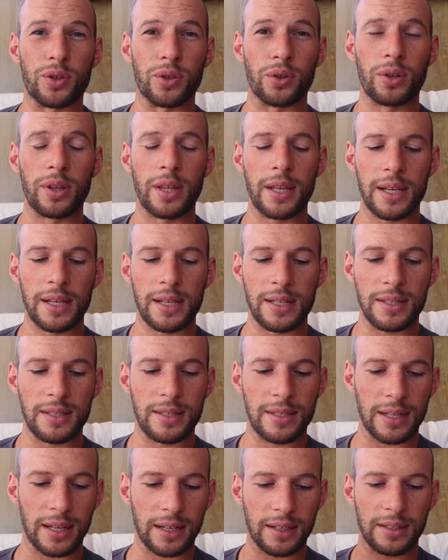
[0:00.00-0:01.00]
do the
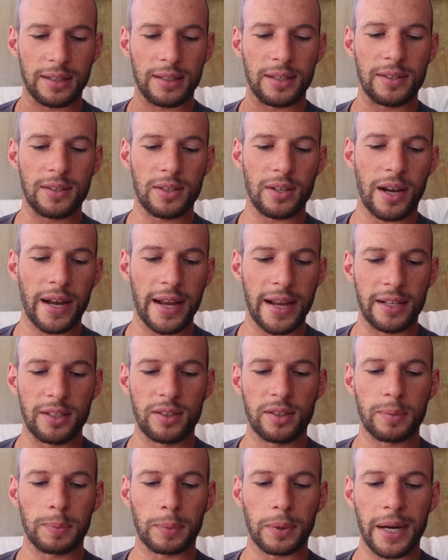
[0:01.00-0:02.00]

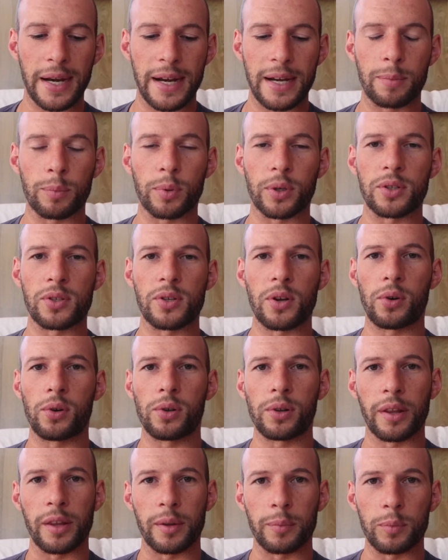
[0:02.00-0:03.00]
insecticide spraying, because not all of